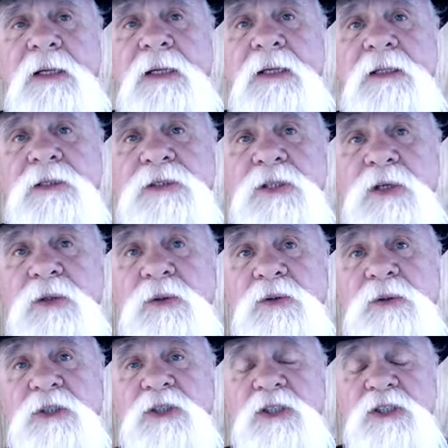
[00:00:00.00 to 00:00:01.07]
So
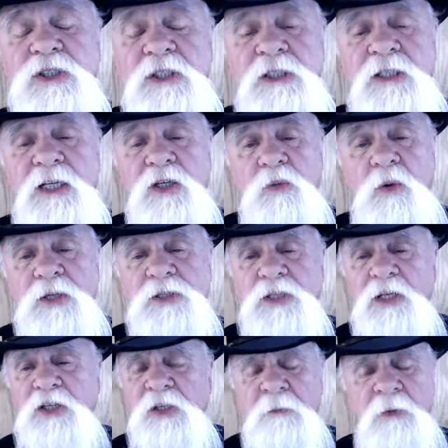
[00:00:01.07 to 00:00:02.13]
she's seen that twice.
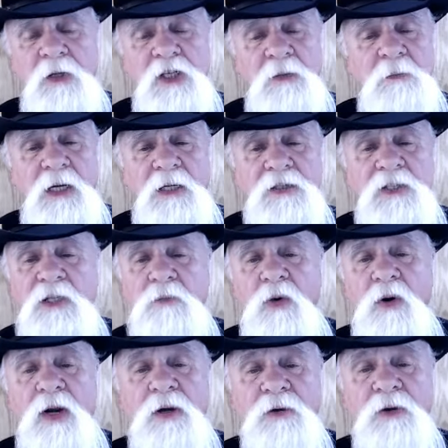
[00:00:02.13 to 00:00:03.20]
That She she might have seen it
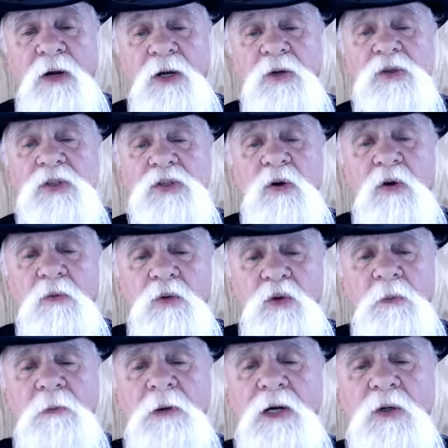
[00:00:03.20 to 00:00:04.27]
more. I don't know. I know she's told
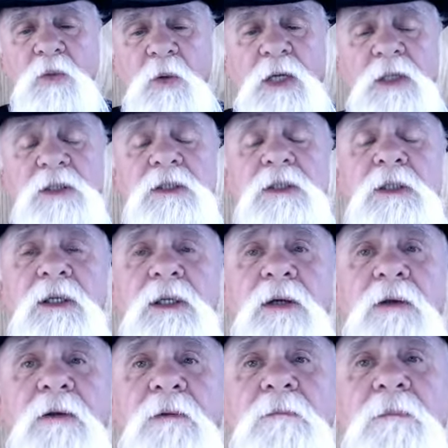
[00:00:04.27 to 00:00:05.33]
told me about it twice,
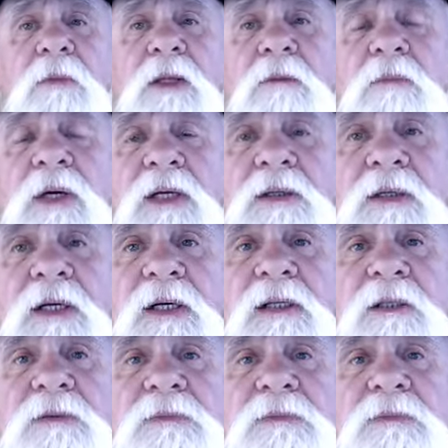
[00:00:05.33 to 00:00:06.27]
but uh,